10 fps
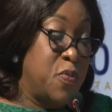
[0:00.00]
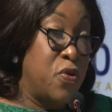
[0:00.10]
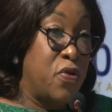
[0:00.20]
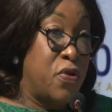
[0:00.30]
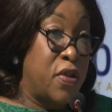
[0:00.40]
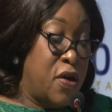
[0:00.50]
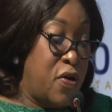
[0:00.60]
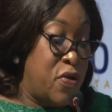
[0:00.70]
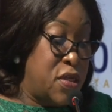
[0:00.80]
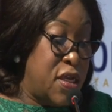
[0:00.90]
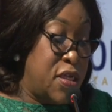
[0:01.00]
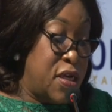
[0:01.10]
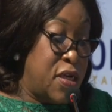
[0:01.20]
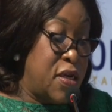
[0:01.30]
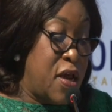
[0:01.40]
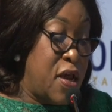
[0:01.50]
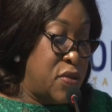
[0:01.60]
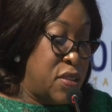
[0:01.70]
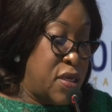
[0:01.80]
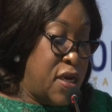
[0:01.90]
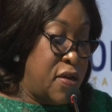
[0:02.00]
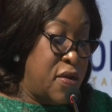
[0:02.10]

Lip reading: both on the continent and outside.